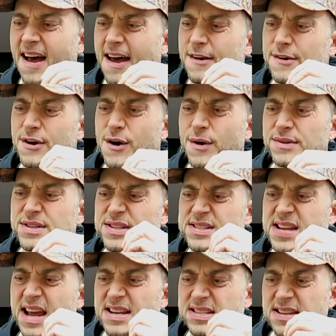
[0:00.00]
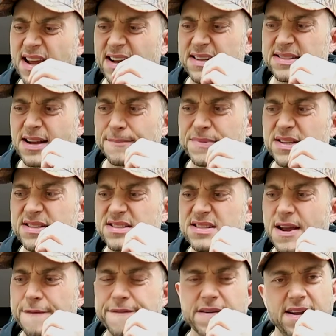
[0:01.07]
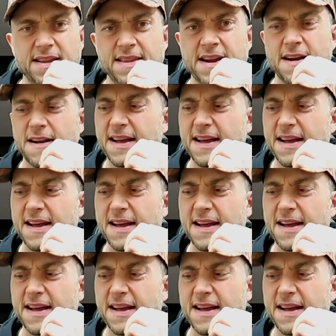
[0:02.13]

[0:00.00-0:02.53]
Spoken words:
I don't know, it just tastes like something's different in there,